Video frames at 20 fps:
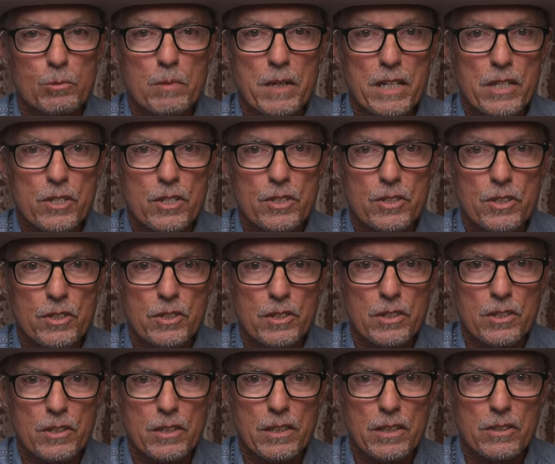Make
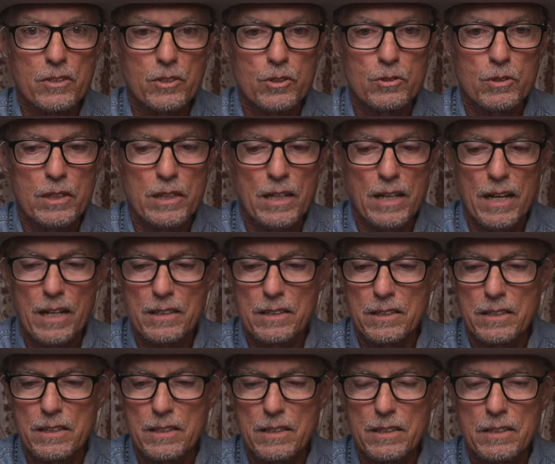sure that you get out
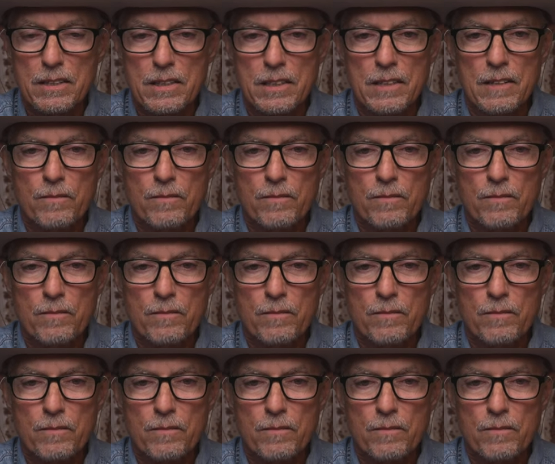there,